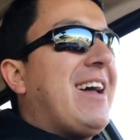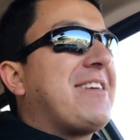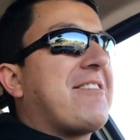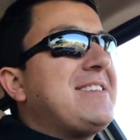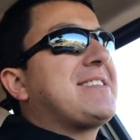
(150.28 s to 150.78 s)
At
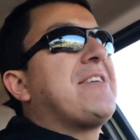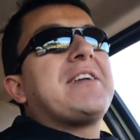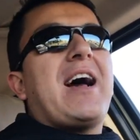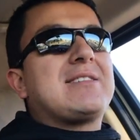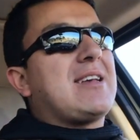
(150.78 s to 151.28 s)
the
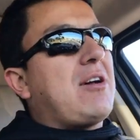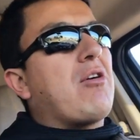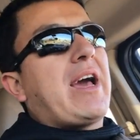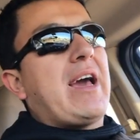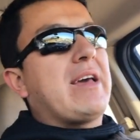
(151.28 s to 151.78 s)
restaurant, I said,
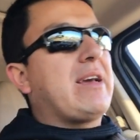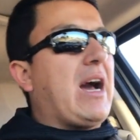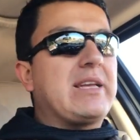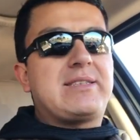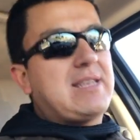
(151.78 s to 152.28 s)
okay,
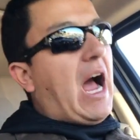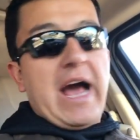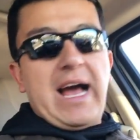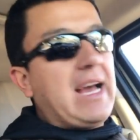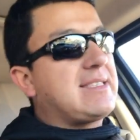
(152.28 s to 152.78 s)
I,
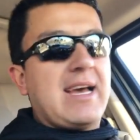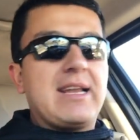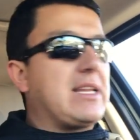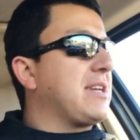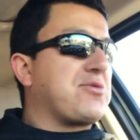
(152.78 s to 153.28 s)
I, I said
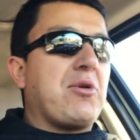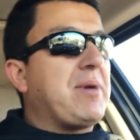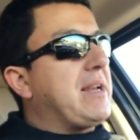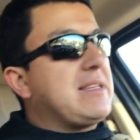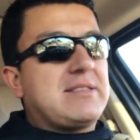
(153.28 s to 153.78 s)
this
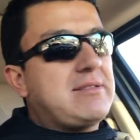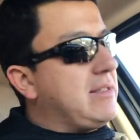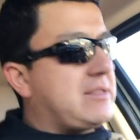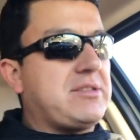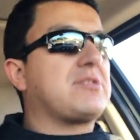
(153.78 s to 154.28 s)
woman is,
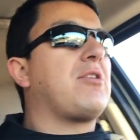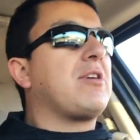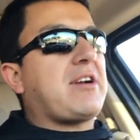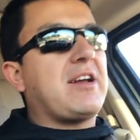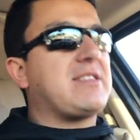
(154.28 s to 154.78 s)
is, she's going
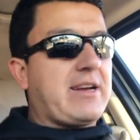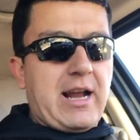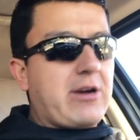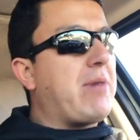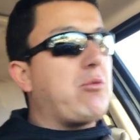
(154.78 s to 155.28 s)
crazy. I
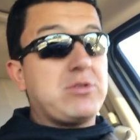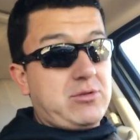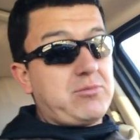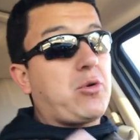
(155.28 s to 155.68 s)
gotta come up with something